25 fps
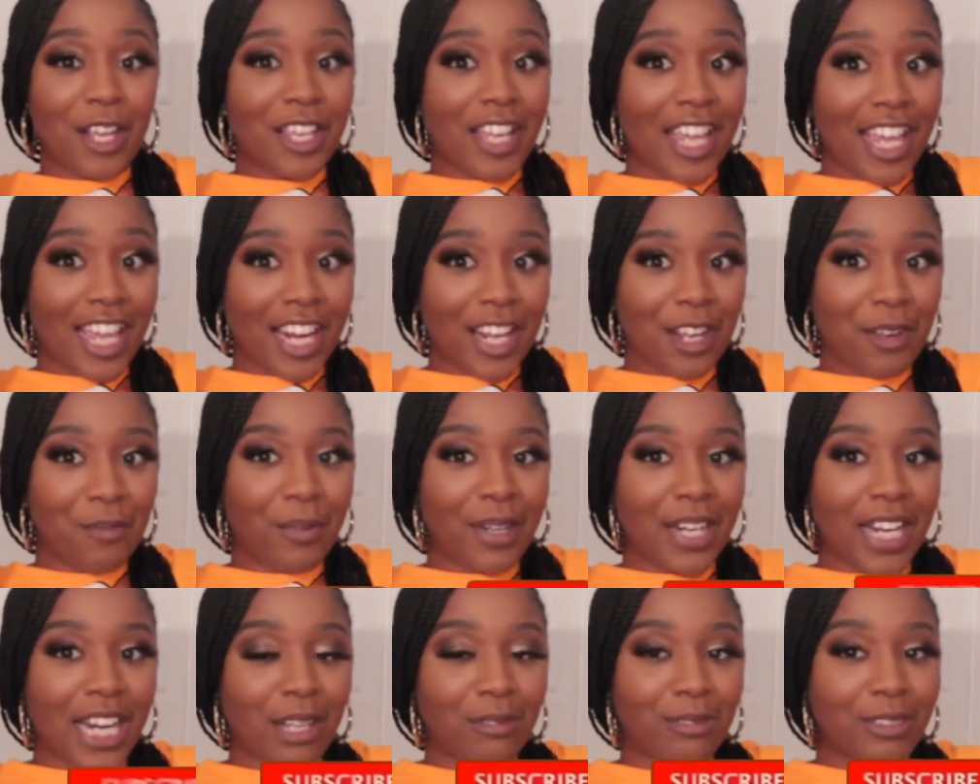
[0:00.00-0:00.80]
Get it?
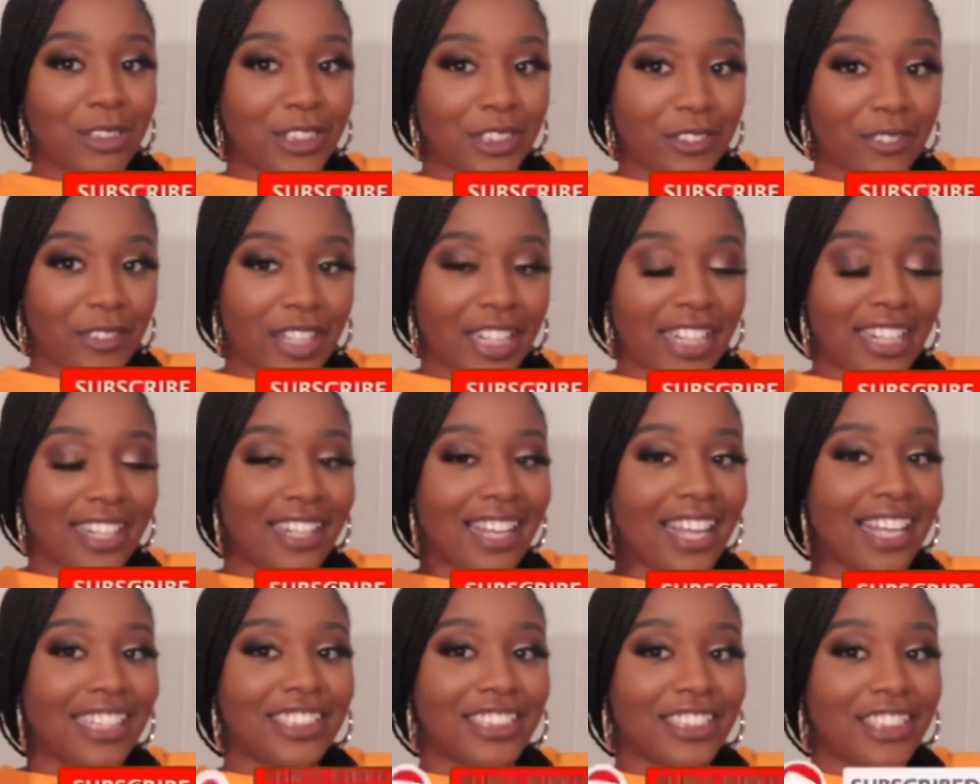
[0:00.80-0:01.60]
My name is Serena,
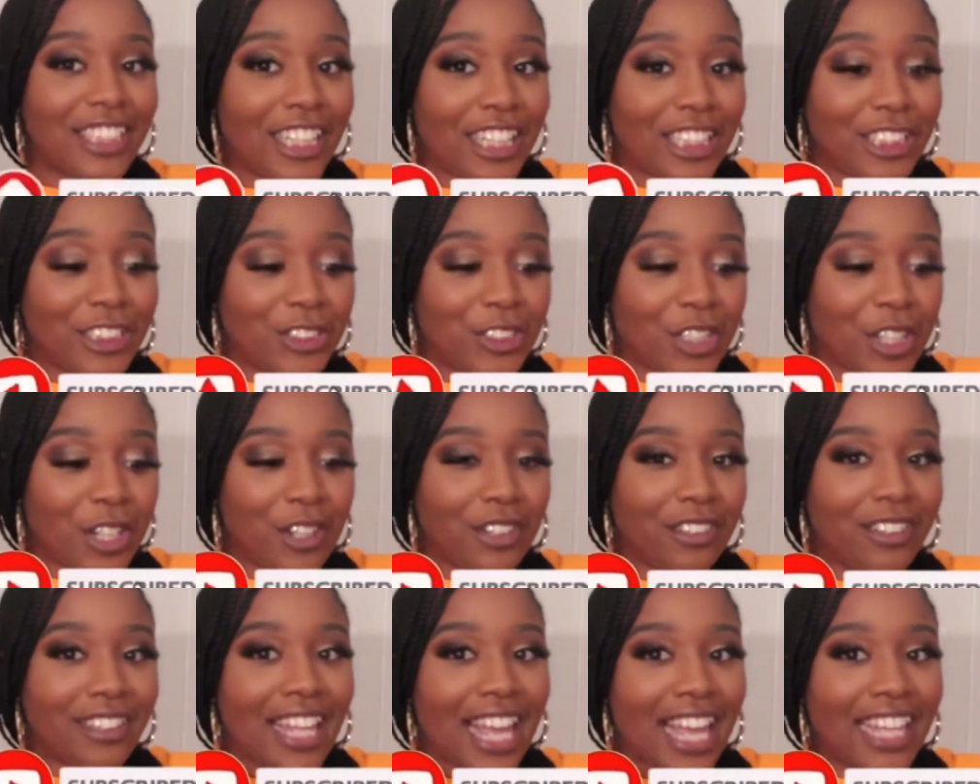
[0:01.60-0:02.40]
hence the
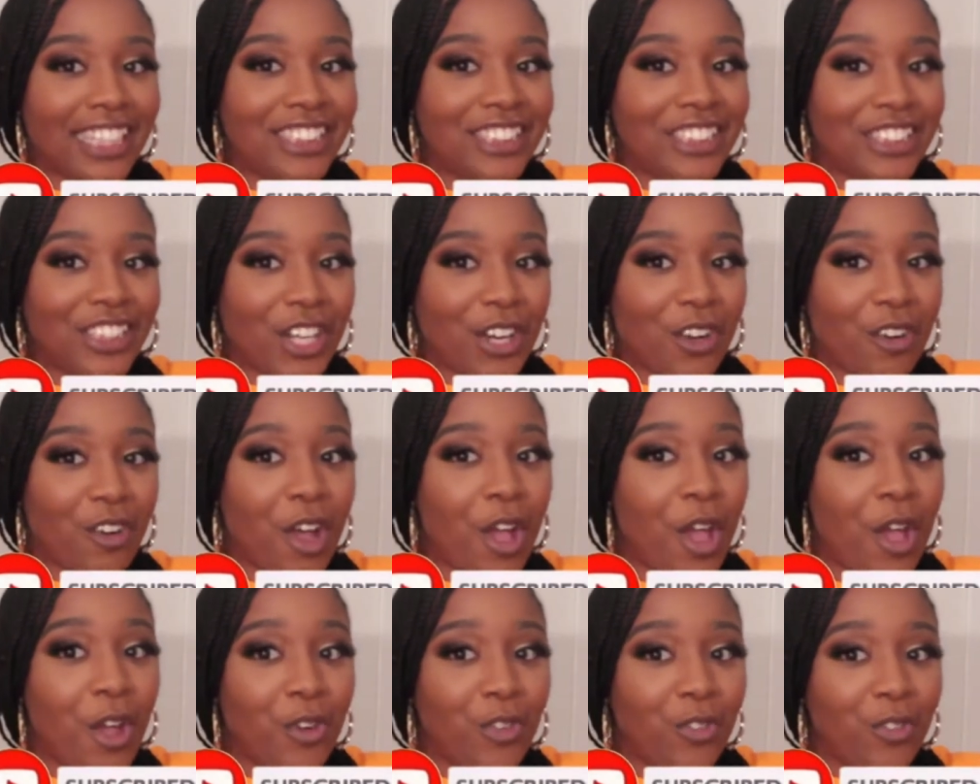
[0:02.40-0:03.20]
intro. That's so
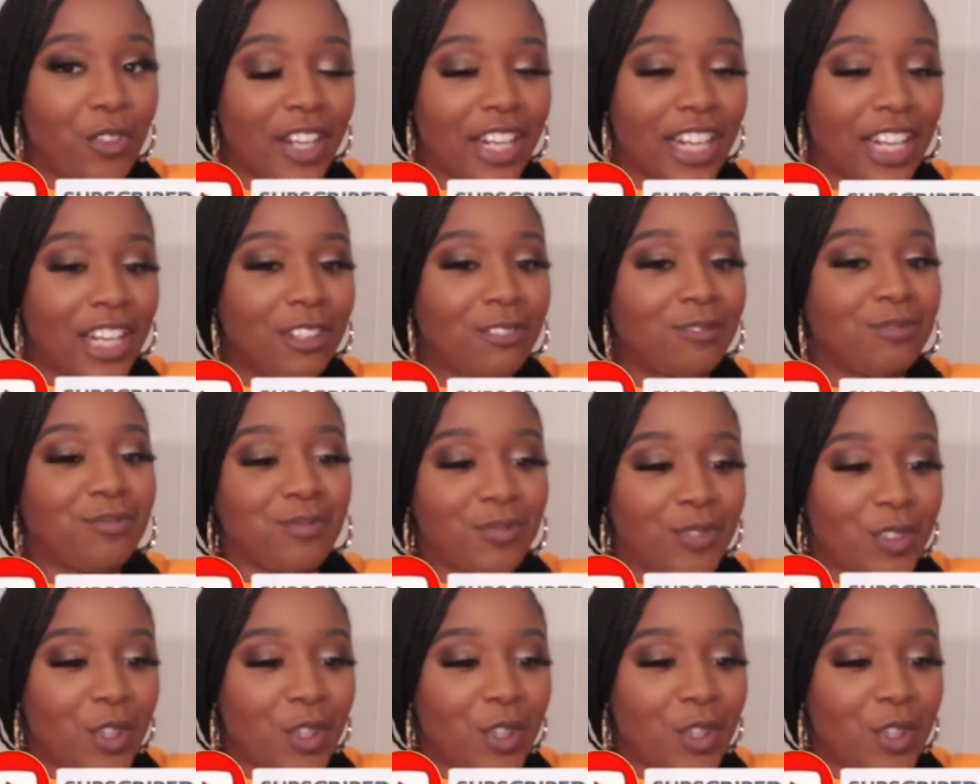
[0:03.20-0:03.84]
Renna.